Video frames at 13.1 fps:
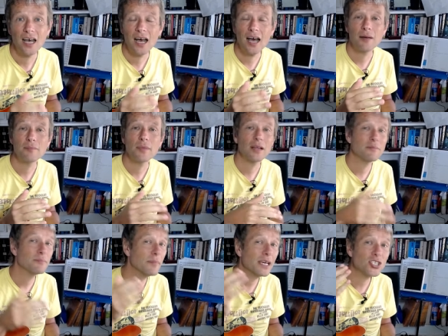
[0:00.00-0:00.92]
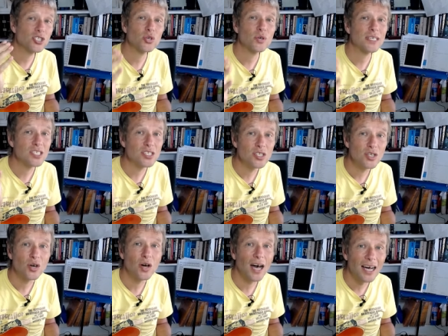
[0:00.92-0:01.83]
Um, make sure it's
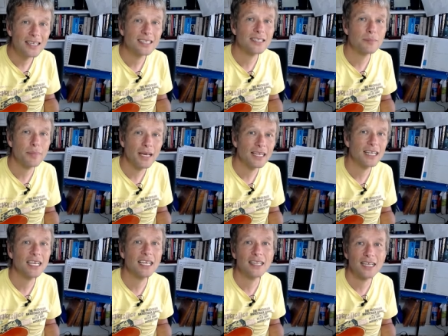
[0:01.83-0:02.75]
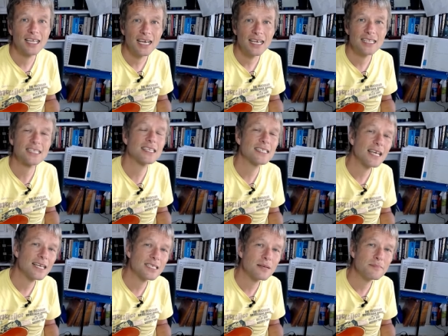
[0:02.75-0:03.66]
not under the bed in the case because
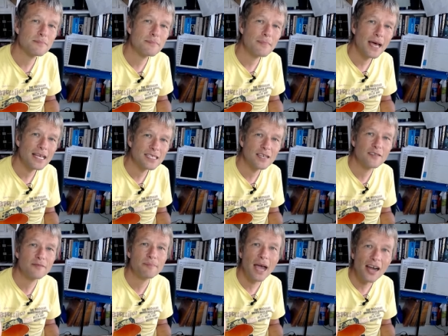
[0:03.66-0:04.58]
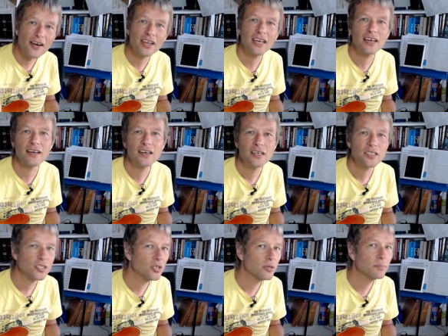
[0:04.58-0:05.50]
that's a massive barrier
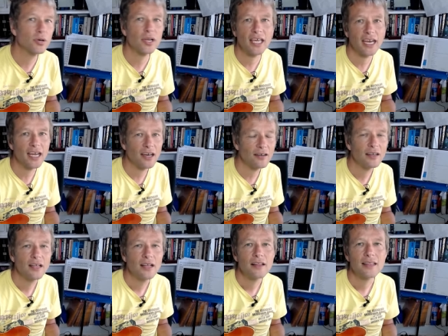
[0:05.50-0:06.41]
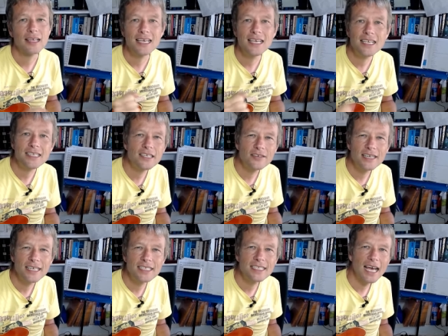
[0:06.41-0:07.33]
to you pulling it out. The easier it
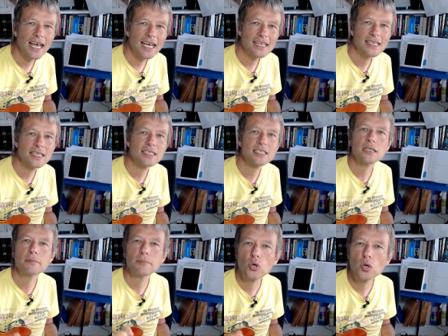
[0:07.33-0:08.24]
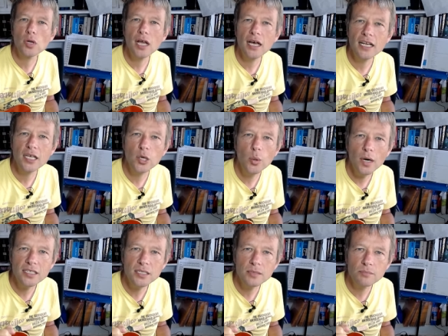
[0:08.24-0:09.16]
is to access, the more likely you
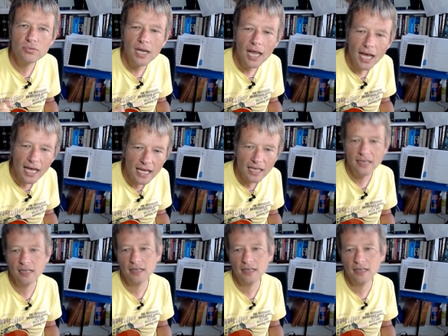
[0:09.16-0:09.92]
are to play.